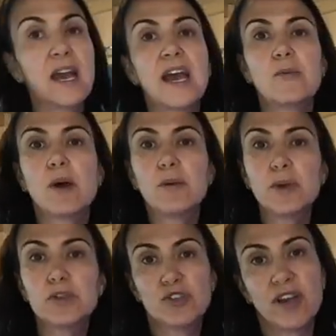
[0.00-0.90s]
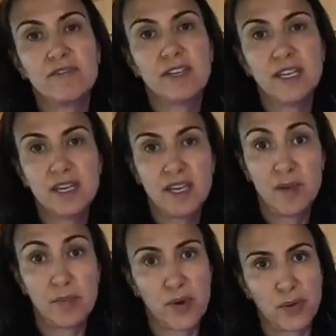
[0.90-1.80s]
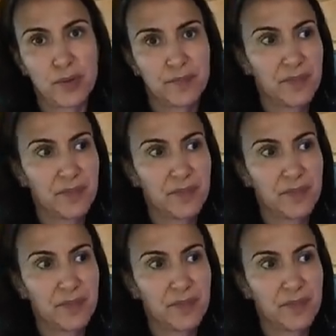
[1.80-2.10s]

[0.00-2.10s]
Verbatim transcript: And while we were traveling, it broke.